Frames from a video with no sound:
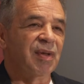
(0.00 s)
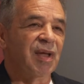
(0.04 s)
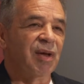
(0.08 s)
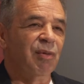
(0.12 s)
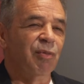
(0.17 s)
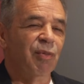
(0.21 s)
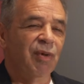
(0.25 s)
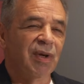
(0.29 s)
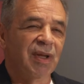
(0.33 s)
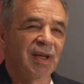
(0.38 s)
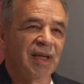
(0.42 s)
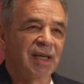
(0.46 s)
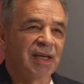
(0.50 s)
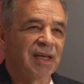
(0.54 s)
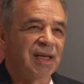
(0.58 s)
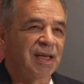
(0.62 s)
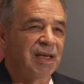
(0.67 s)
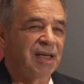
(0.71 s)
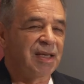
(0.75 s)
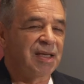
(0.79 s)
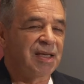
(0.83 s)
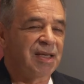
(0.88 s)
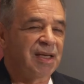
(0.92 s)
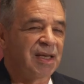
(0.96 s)
They really
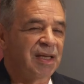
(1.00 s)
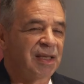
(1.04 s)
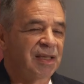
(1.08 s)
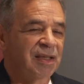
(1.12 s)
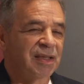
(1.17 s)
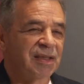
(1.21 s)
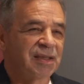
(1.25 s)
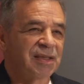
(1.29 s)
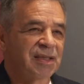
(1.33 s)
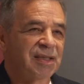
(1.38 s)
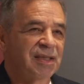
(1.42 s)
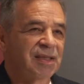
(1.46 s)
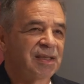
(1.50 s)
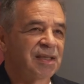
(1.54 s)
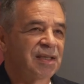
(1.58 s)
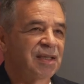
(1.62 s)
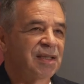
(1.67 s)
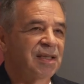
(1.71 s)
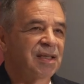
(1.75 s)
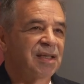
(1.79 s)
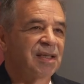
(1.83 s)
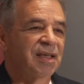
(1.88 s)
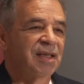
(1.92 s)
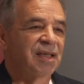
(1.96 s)
didn't
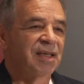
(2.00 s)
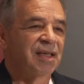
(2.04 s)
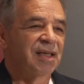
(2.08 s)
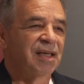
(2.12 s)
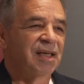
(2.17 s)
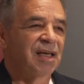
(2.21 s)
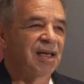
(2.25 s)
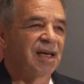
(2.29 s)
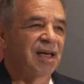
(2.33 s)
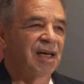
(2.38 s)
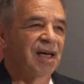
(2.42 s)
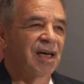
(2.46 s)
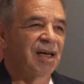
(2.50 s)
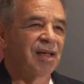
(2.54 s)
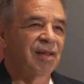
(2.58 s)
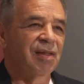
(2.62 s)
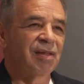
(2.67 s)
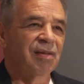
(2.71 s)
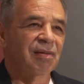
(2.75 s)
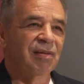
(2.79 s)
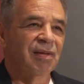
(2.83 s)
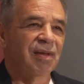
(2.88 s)
uh,